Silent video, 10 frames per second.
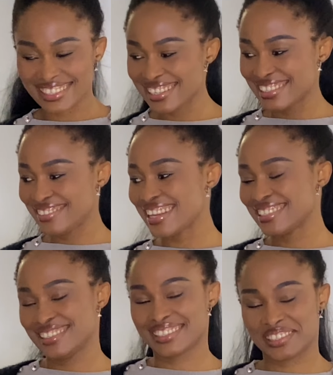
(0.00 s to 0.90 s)
This dress
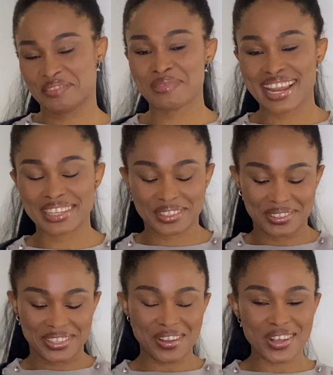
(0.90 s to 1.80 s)
is similar to
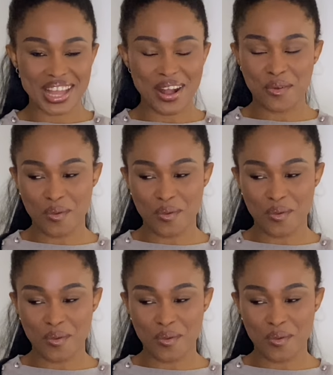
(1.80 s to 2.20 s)
the other